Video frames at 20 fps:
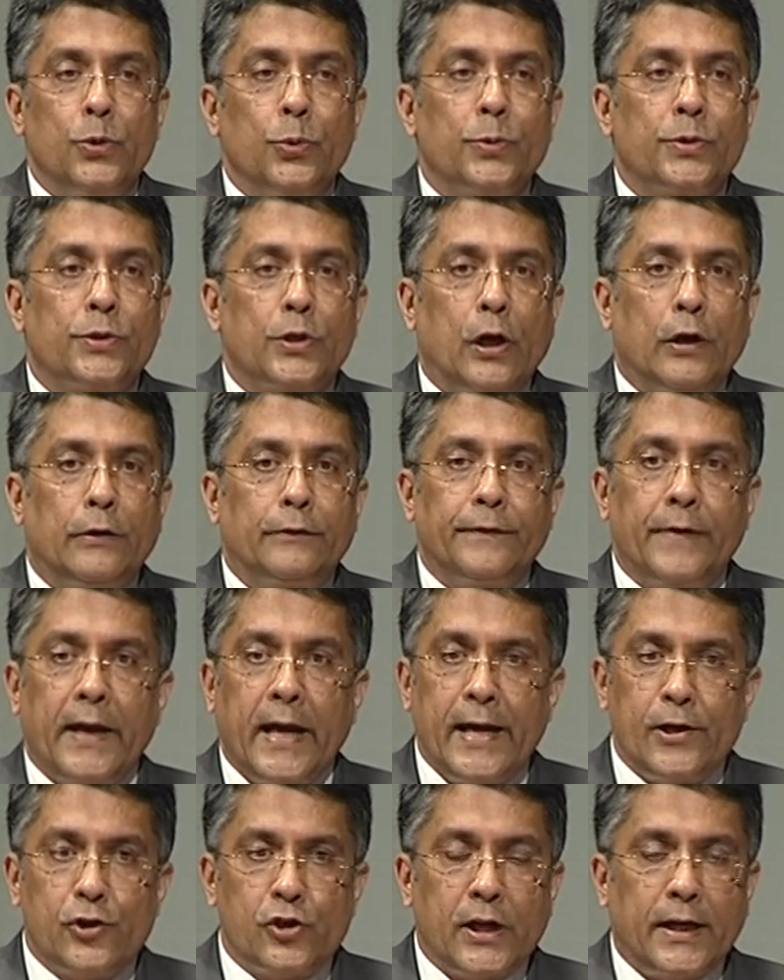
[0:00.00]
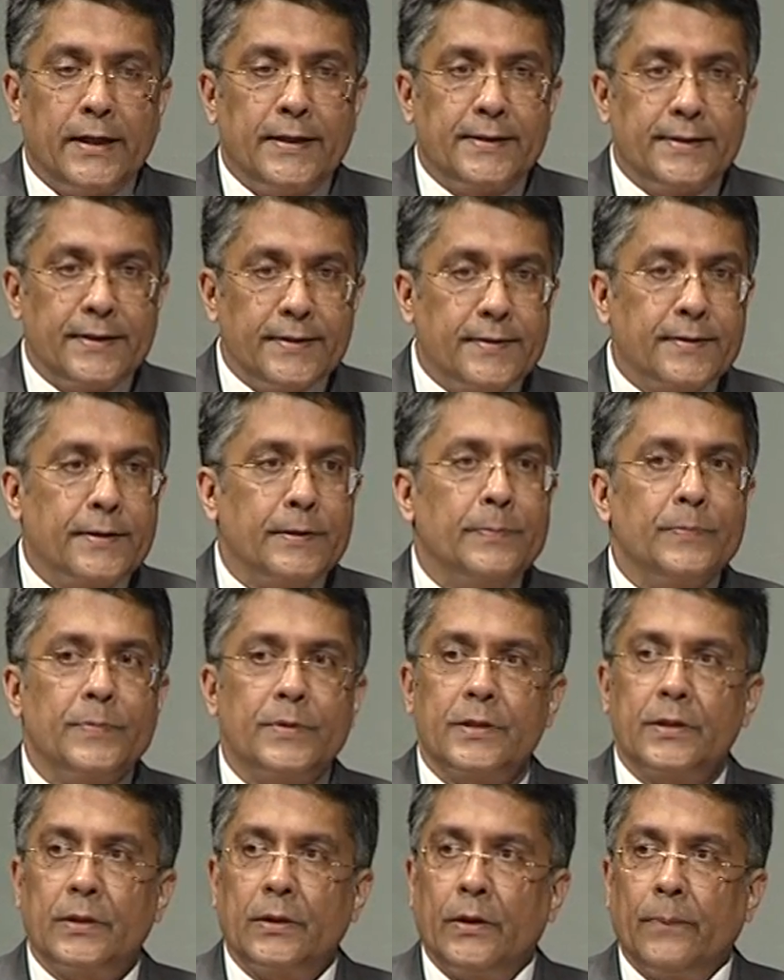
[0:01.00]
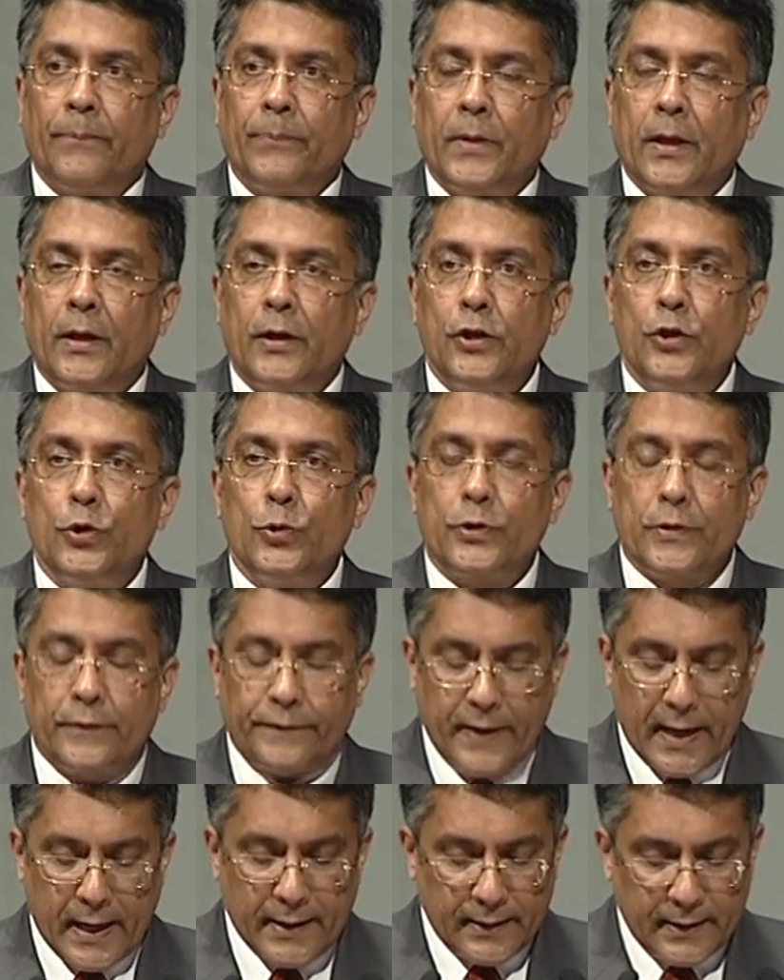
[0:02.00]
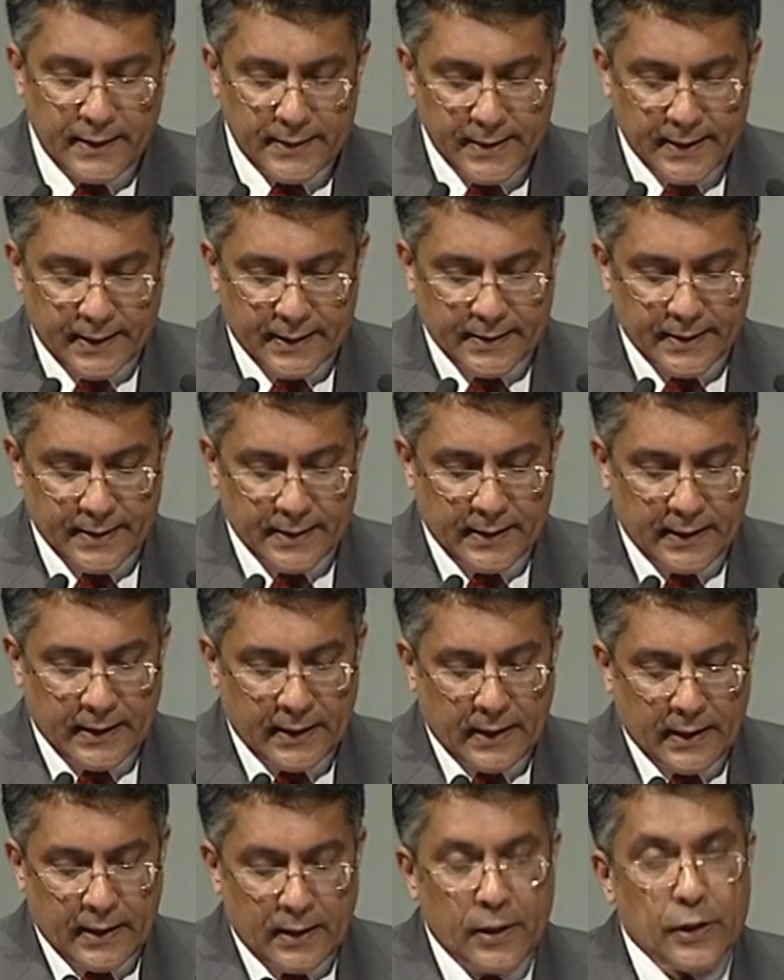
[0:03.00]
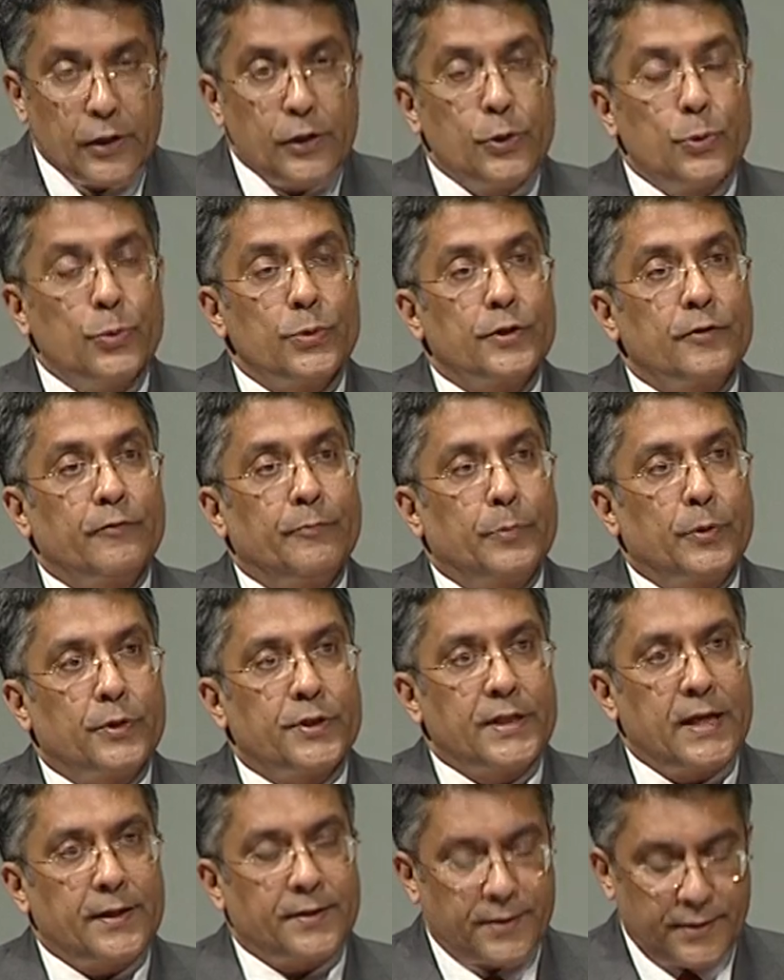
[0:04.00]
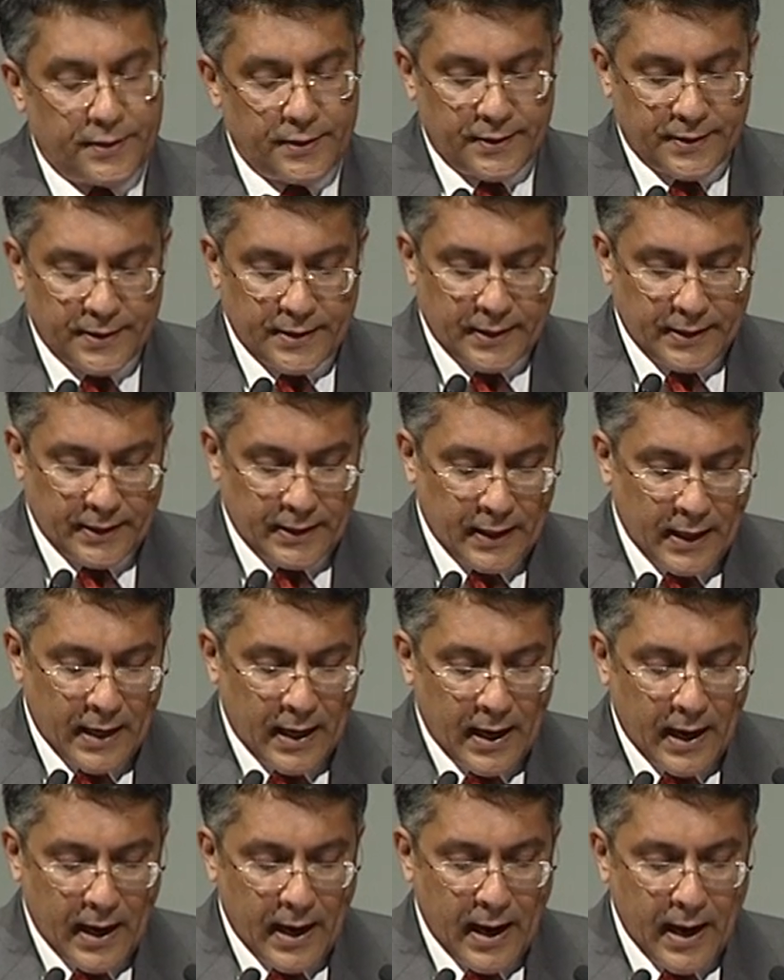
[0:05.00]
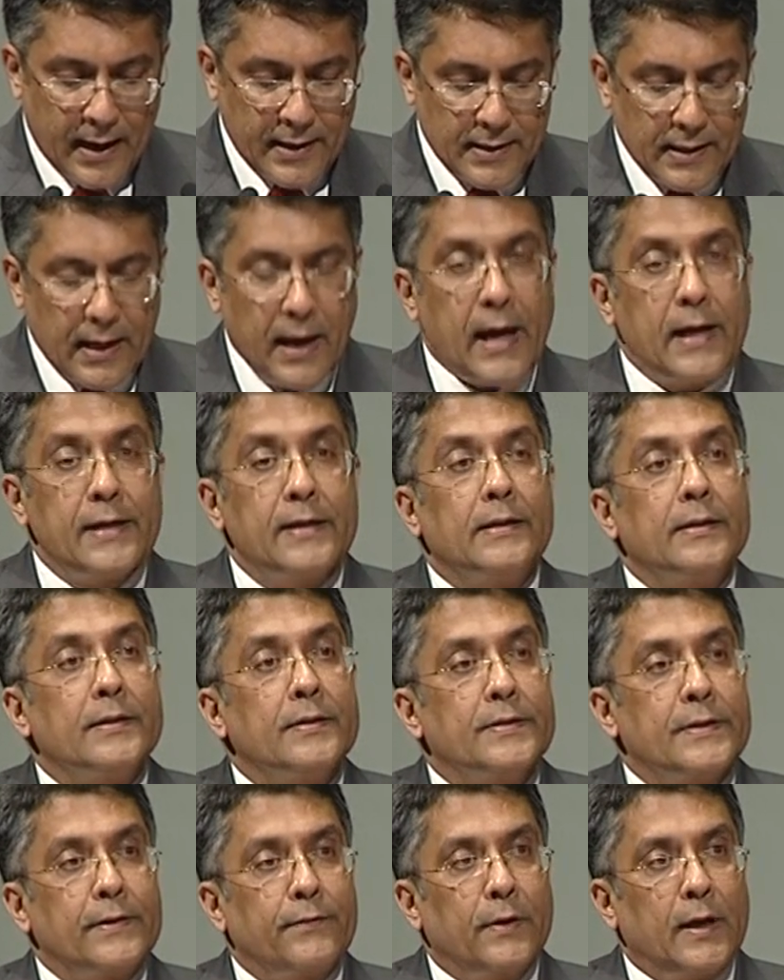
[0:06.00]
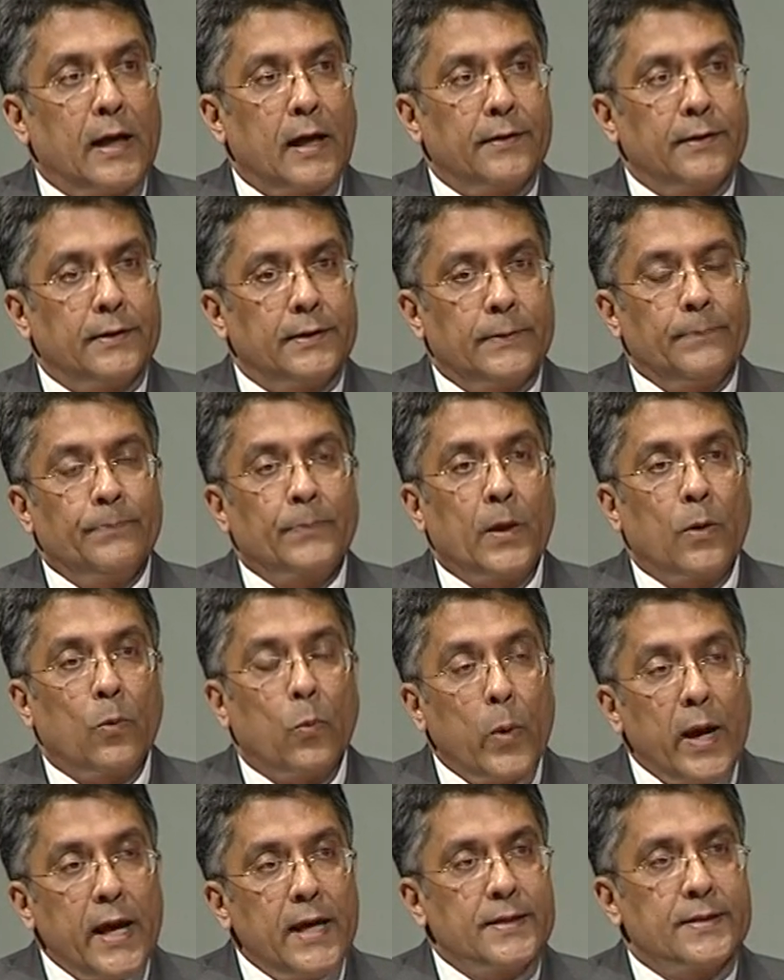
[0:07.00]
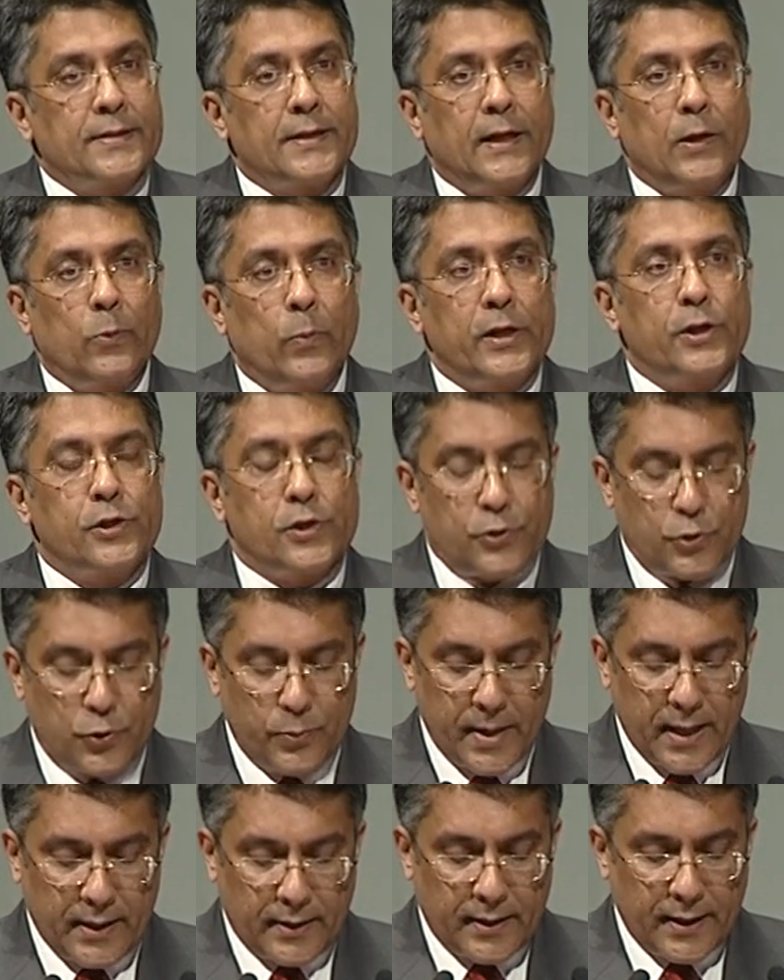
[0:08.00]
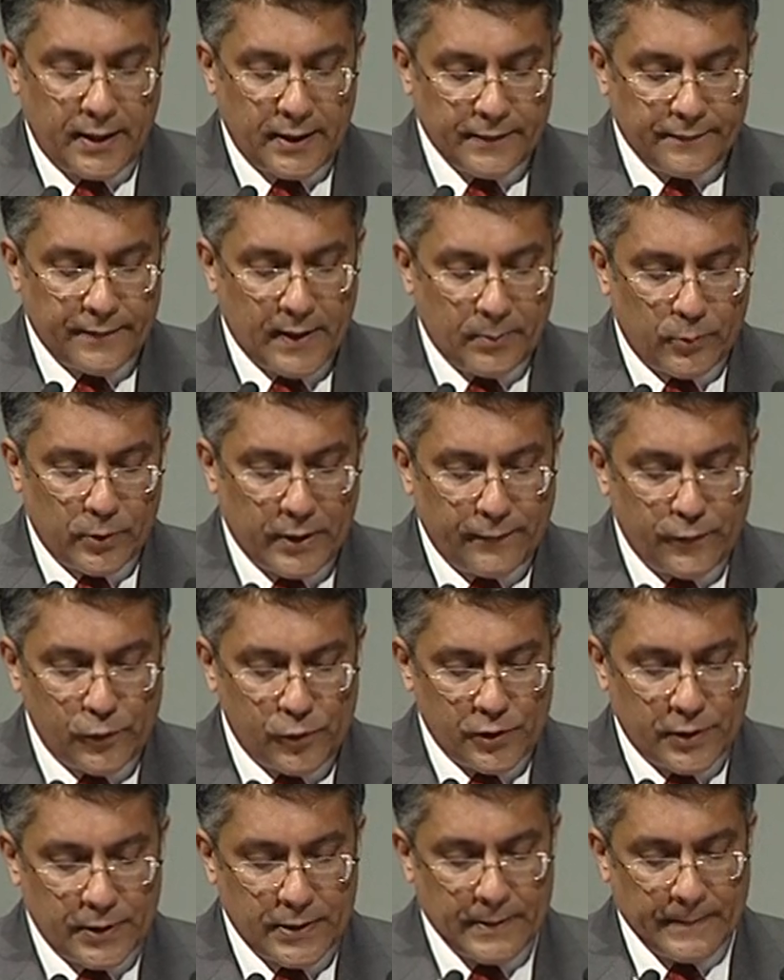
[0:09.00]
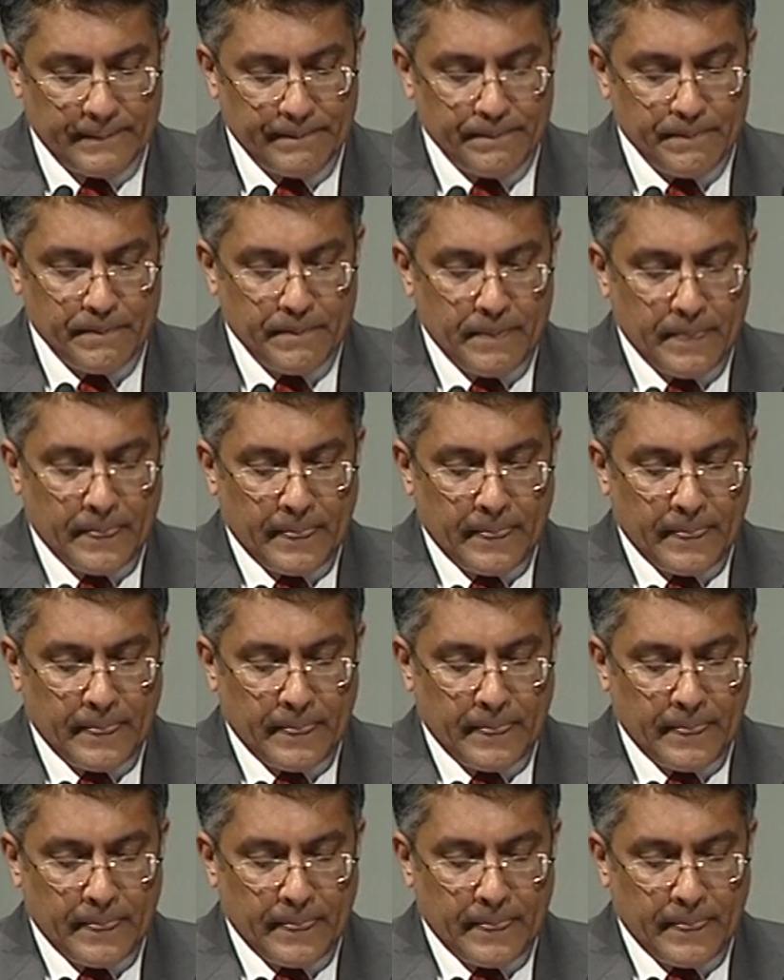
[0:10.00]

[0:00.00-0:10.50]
use of HRS systems, use of analytics, use of processes, and several other ways in which to make things far more efficient.